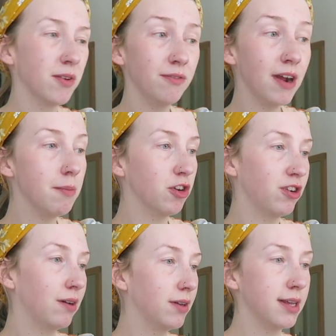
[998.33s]
so I very
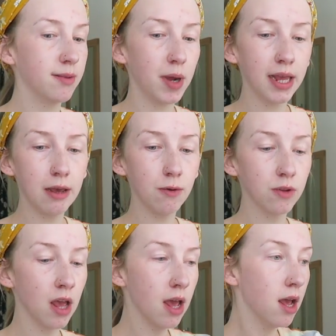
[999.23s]
much doubt it's my
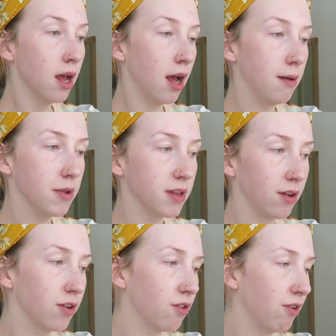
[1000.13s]
Kiehl's um,
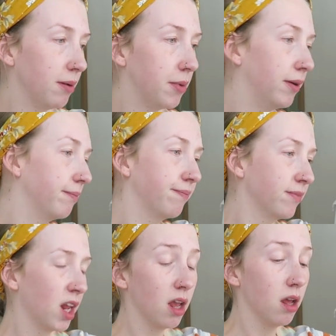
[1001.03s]
sunscreen,
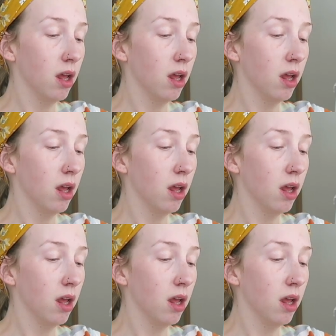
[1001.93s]
but